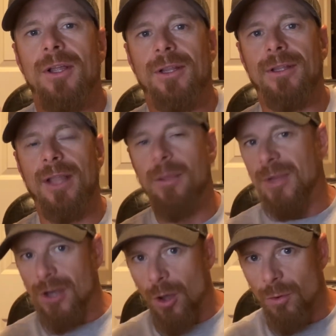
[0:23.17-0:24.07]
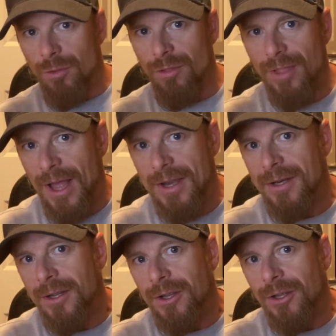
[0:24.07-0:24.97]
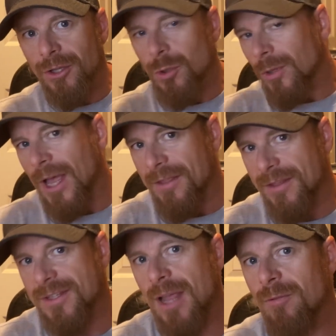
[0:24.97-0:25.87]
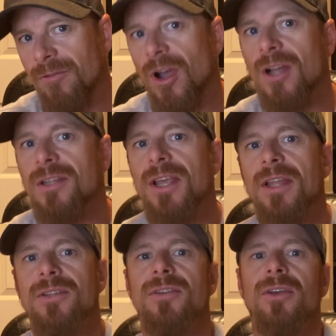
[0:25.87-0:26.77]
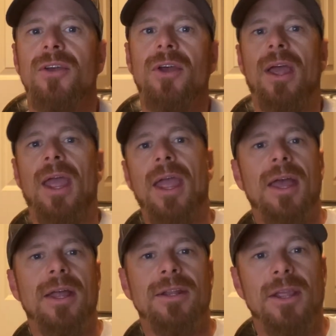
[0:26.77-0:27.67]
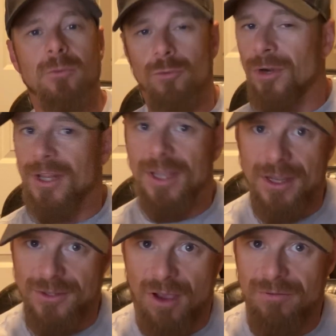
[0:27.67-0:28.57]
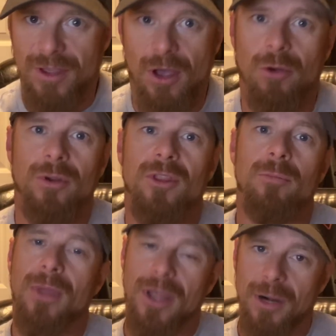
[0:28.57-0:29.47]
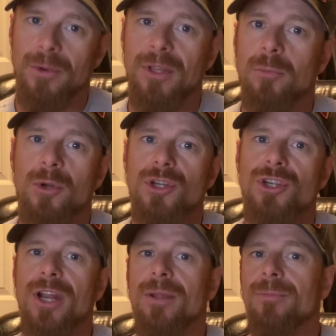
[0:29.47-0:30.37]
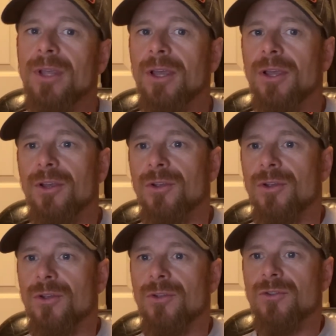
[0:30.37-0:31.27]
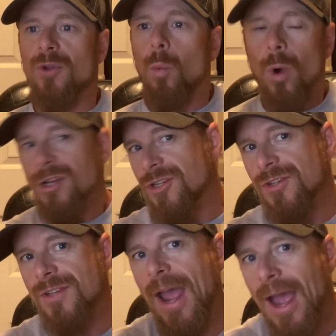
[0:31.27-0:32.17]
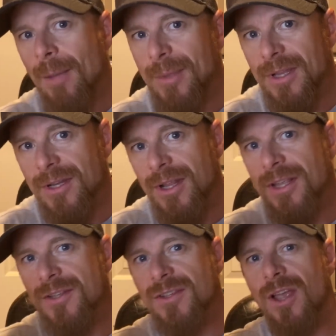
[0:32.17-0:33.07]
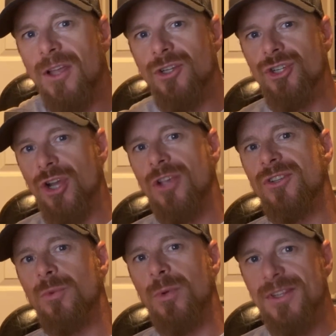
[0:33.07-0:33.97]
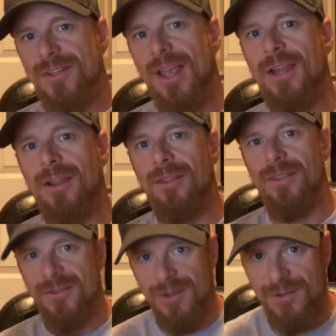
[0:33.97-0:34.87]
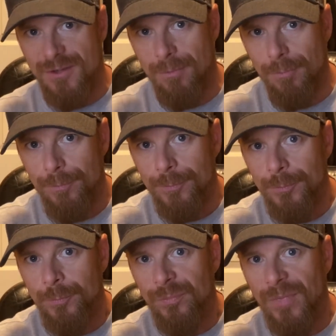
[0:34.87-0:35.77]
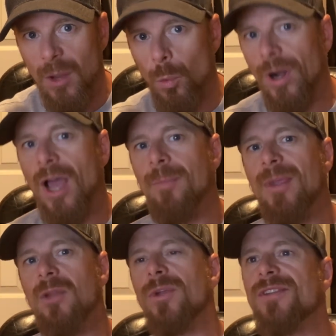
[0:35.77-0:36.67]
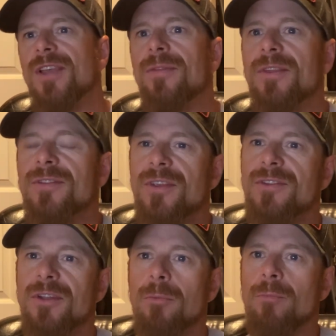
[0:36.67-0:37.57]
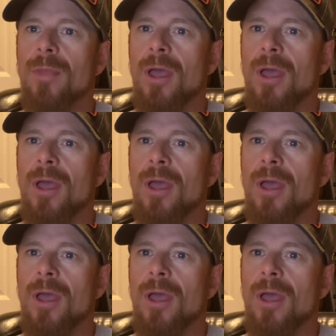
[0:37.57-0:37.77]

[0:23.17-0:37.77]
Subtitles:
Let me know that you like this type of content, and it really kicks off the algorithm, and I really appreciate it. So, what just happened is just reset the system. And when I mean reset the system,